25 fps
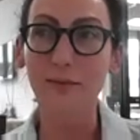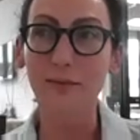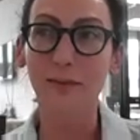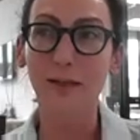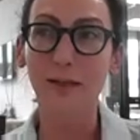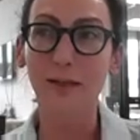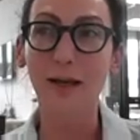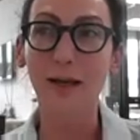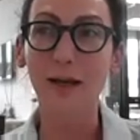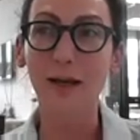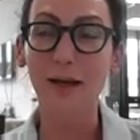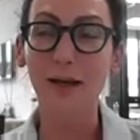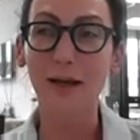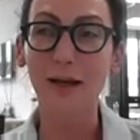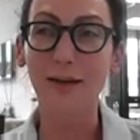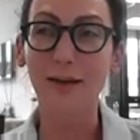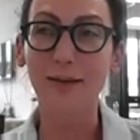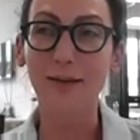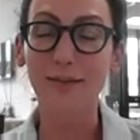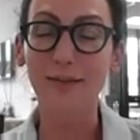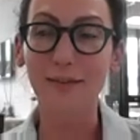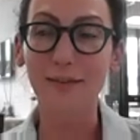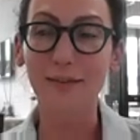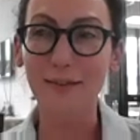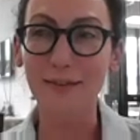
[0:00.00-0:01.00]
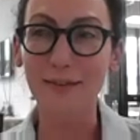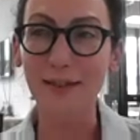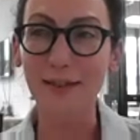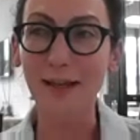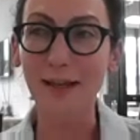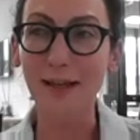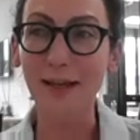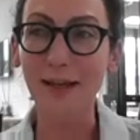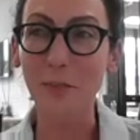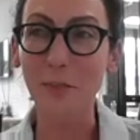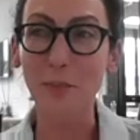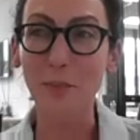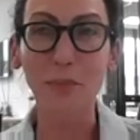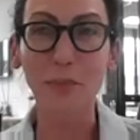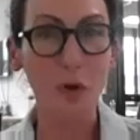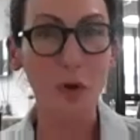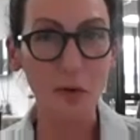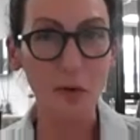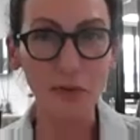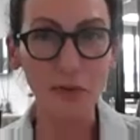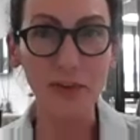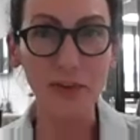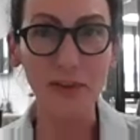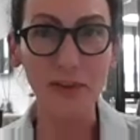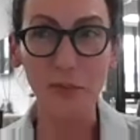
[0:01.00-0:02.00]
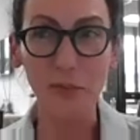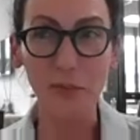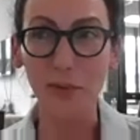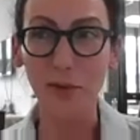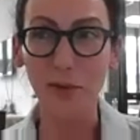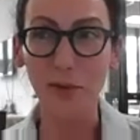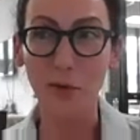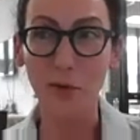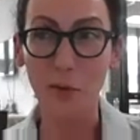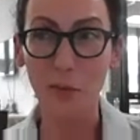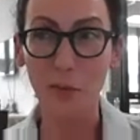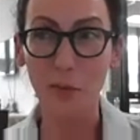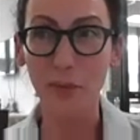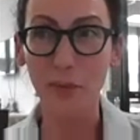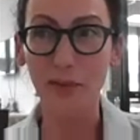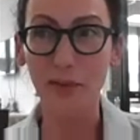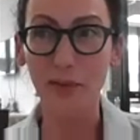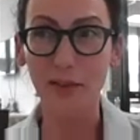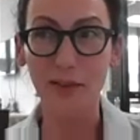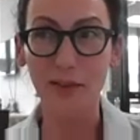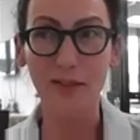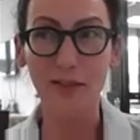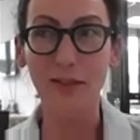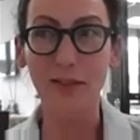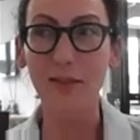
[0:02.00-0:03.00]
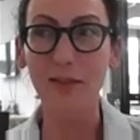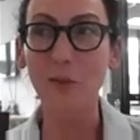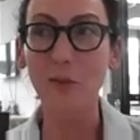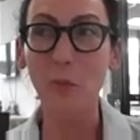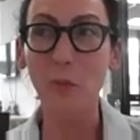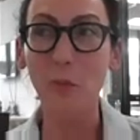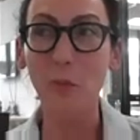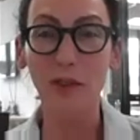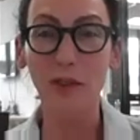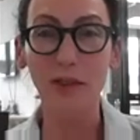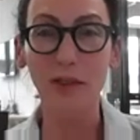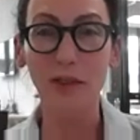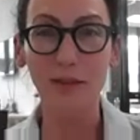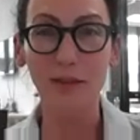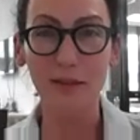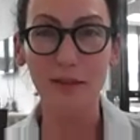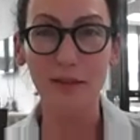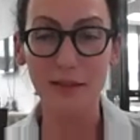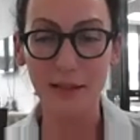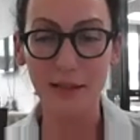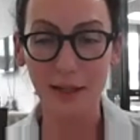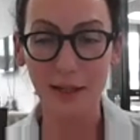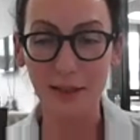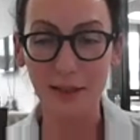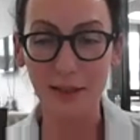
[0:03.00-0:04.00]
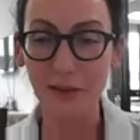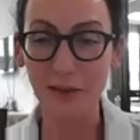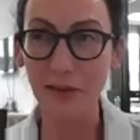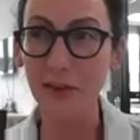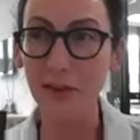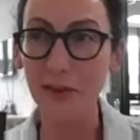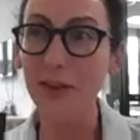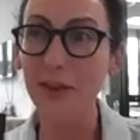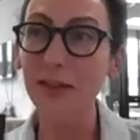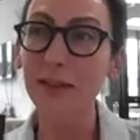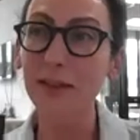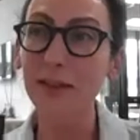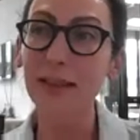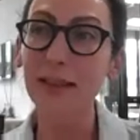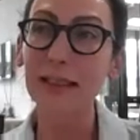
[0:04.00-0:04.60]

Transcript: and the profitable companies within the sector.